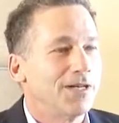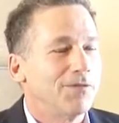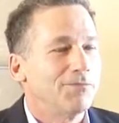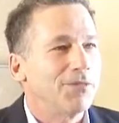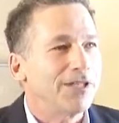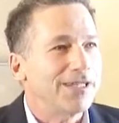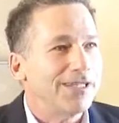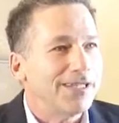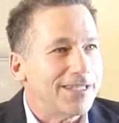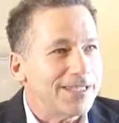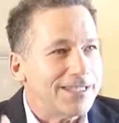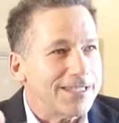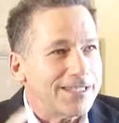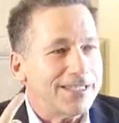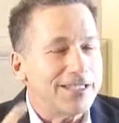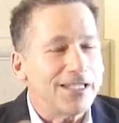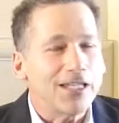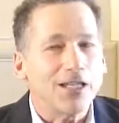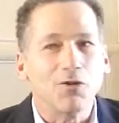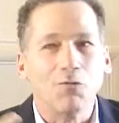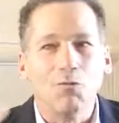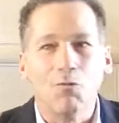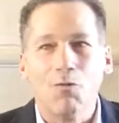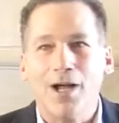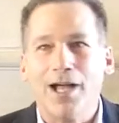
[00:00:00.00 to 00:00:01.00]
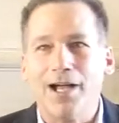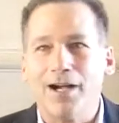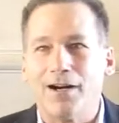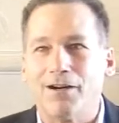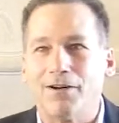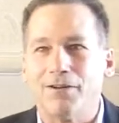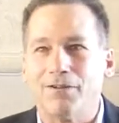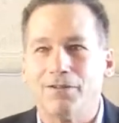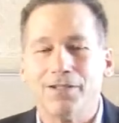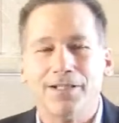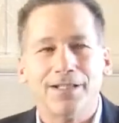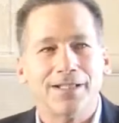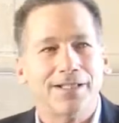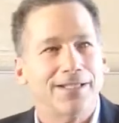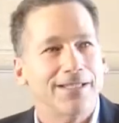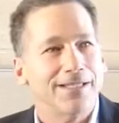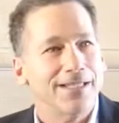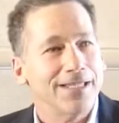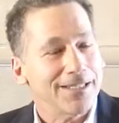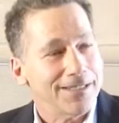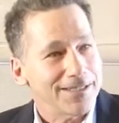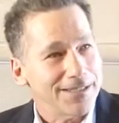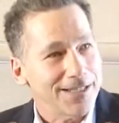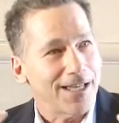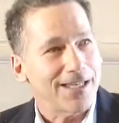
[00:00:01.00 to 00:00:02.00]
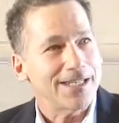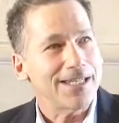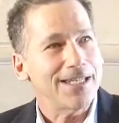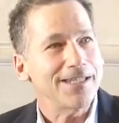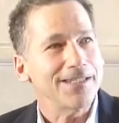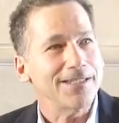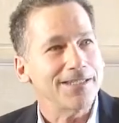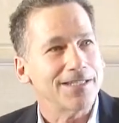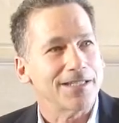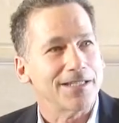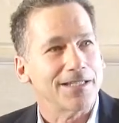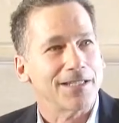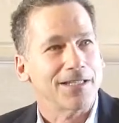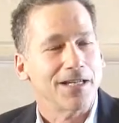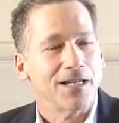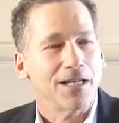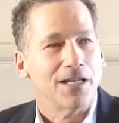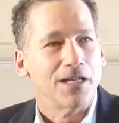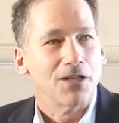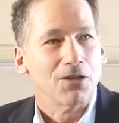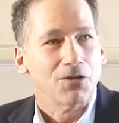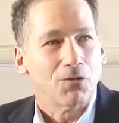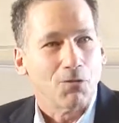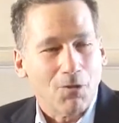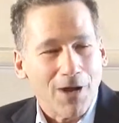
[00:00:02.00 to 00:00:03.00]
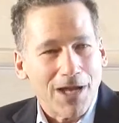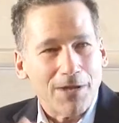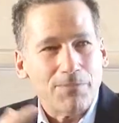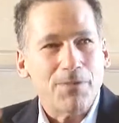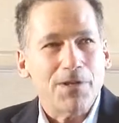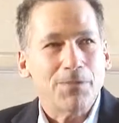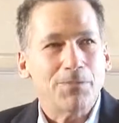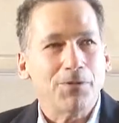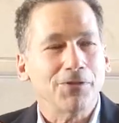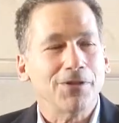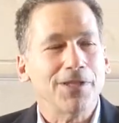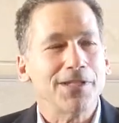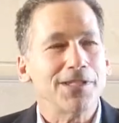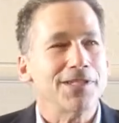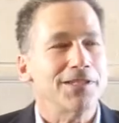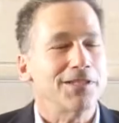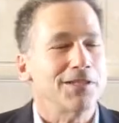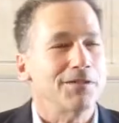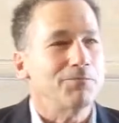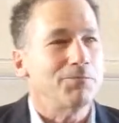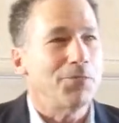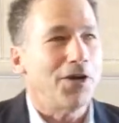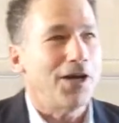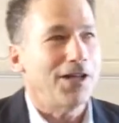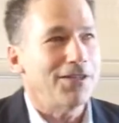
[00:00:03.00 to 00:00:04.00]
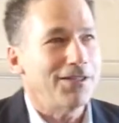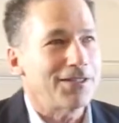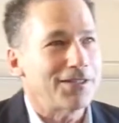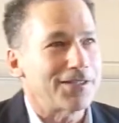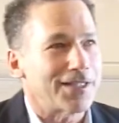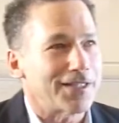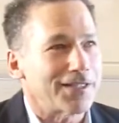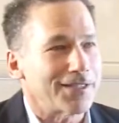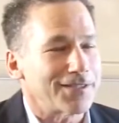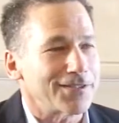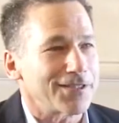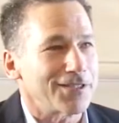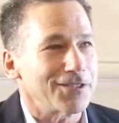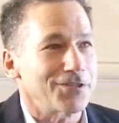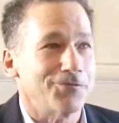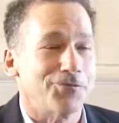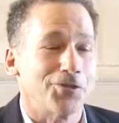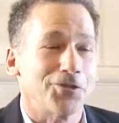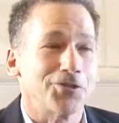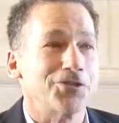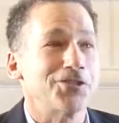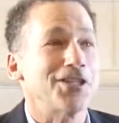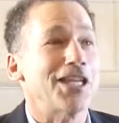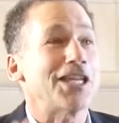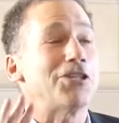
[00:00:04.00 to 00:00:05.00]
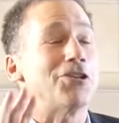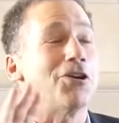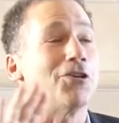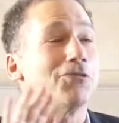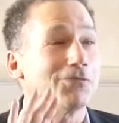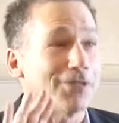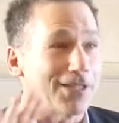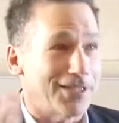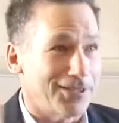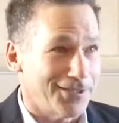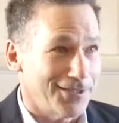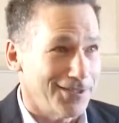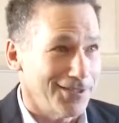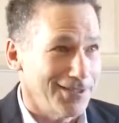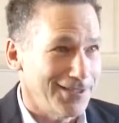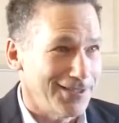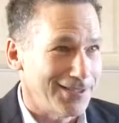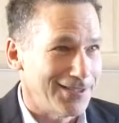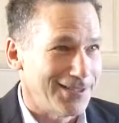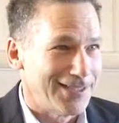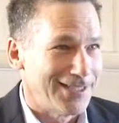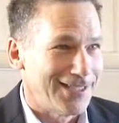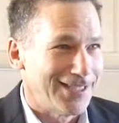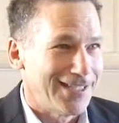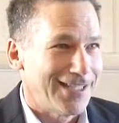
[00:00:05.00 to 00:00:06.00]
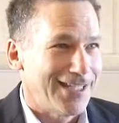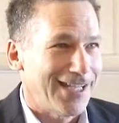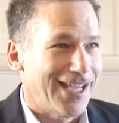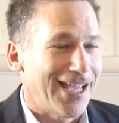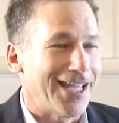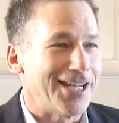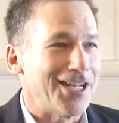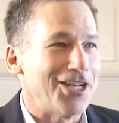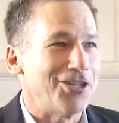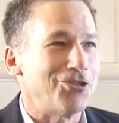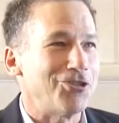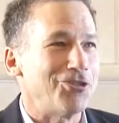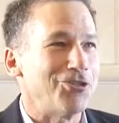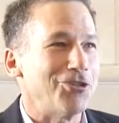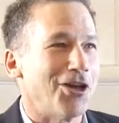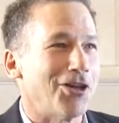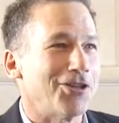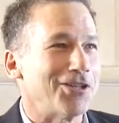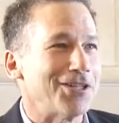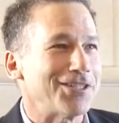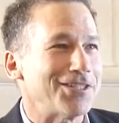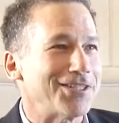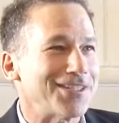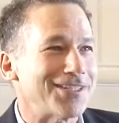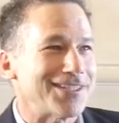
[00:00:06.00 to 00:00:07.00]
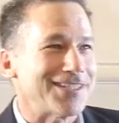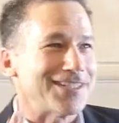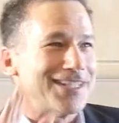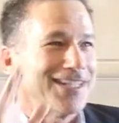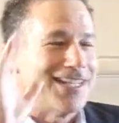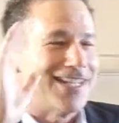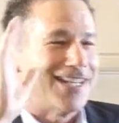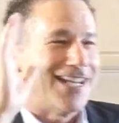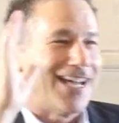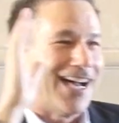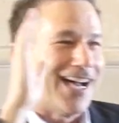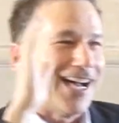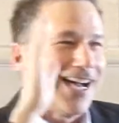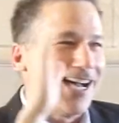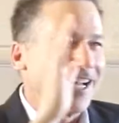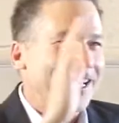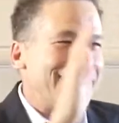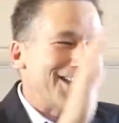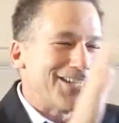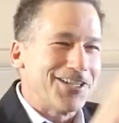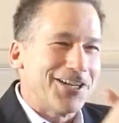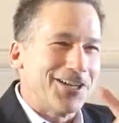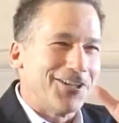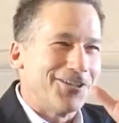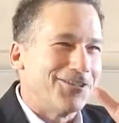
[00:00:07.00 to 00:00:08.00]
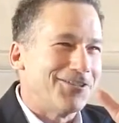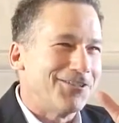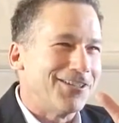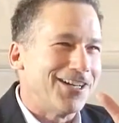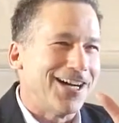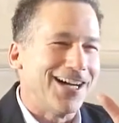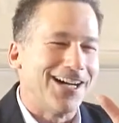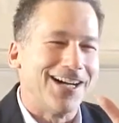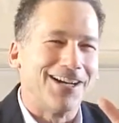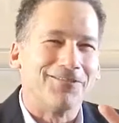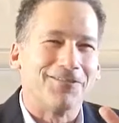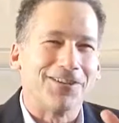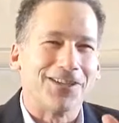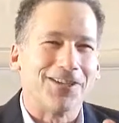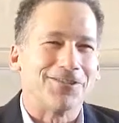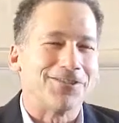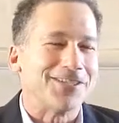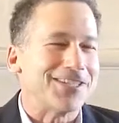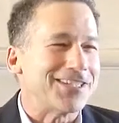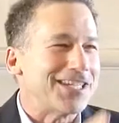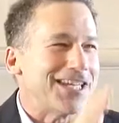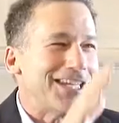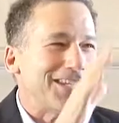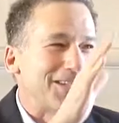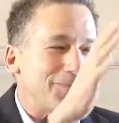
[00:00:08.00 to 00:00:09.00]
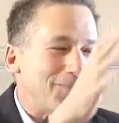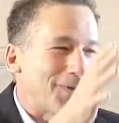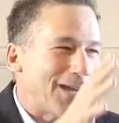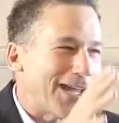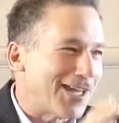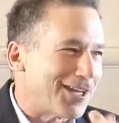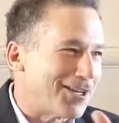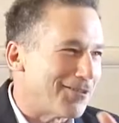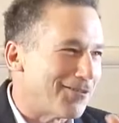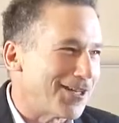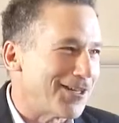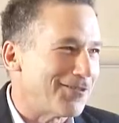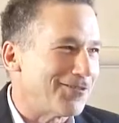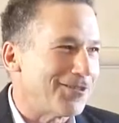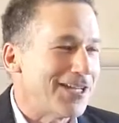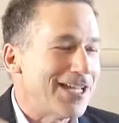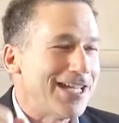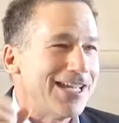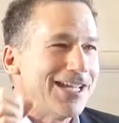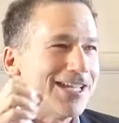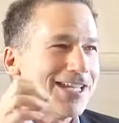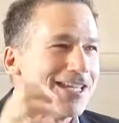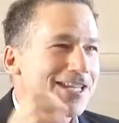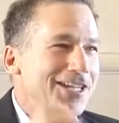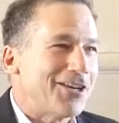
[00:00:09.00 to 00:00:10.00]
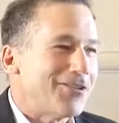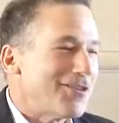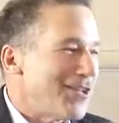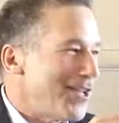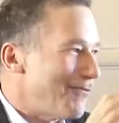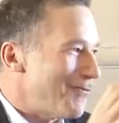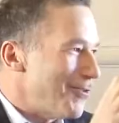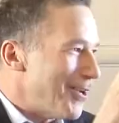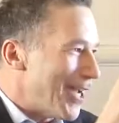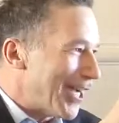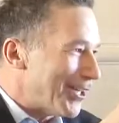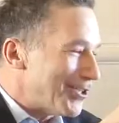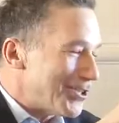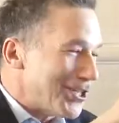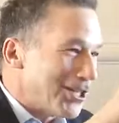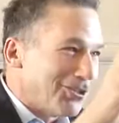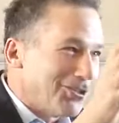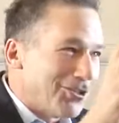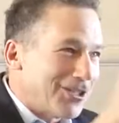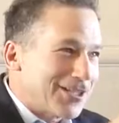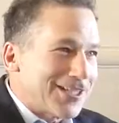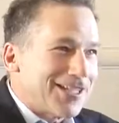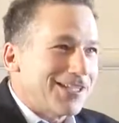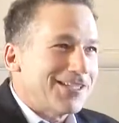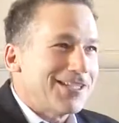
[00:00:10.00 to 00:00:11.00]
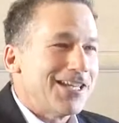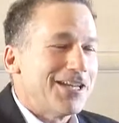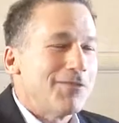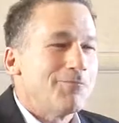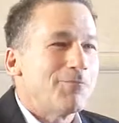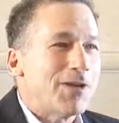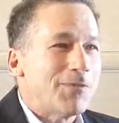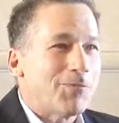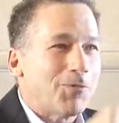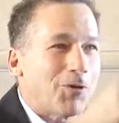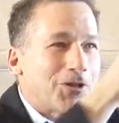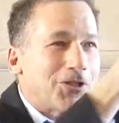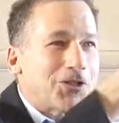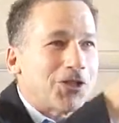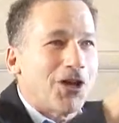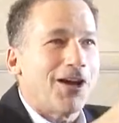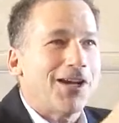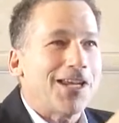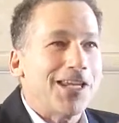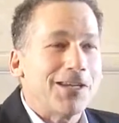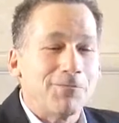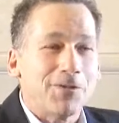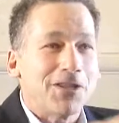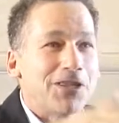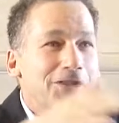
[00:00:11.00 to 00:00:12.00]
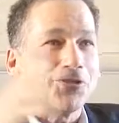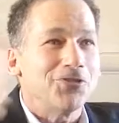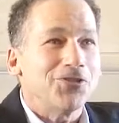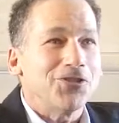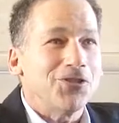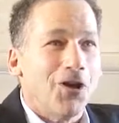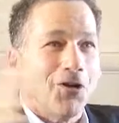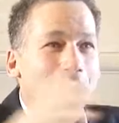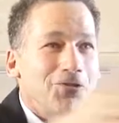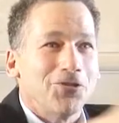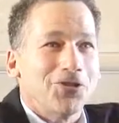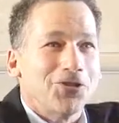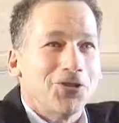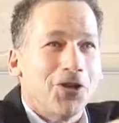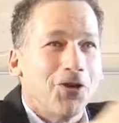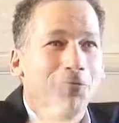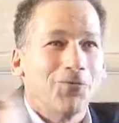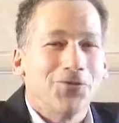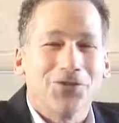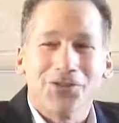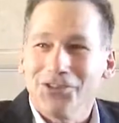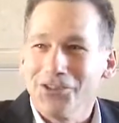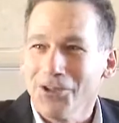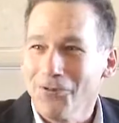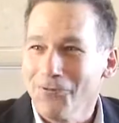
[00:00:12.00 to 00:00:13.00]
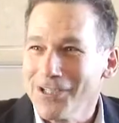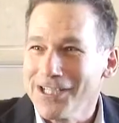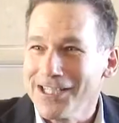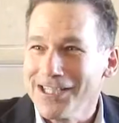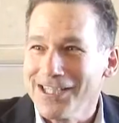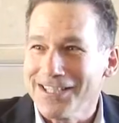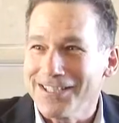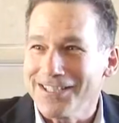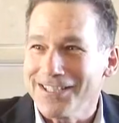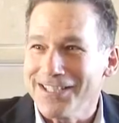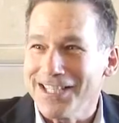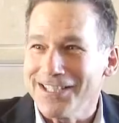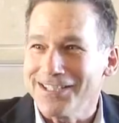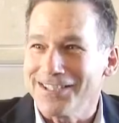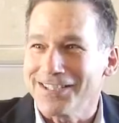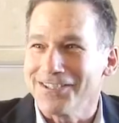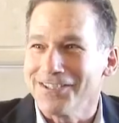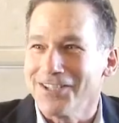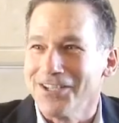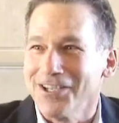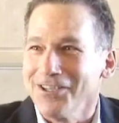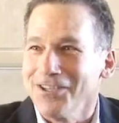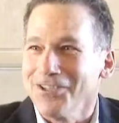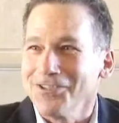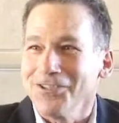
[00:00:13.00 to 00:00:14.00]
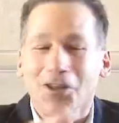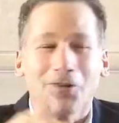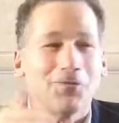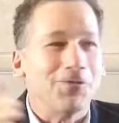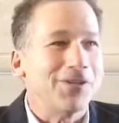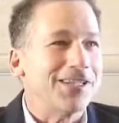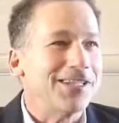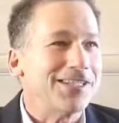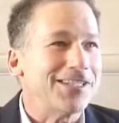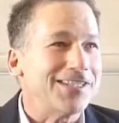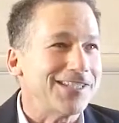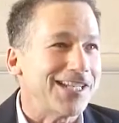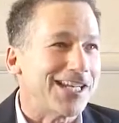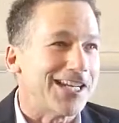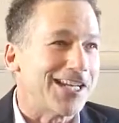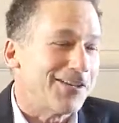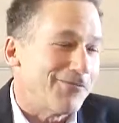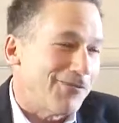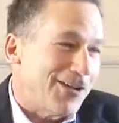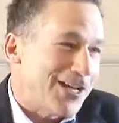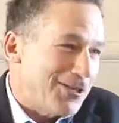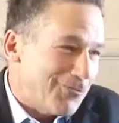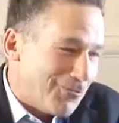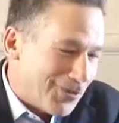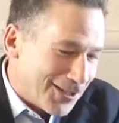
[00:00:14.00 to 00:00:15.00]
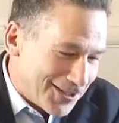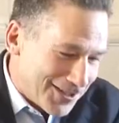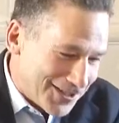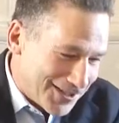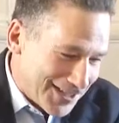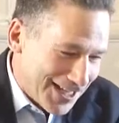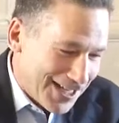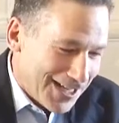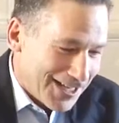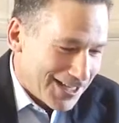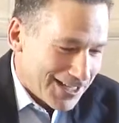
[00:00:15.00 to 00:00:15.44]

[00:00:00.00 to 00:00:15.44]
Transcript: But listening well is not easy. The way people listen in politics is first they don't listen, and as you notice, uh, you know uh, whether it's C-SPAN or whatever, you know if you actually looked at people are talking, but there's no there's no there's no one in the seats, there's no one listening, and if anyone's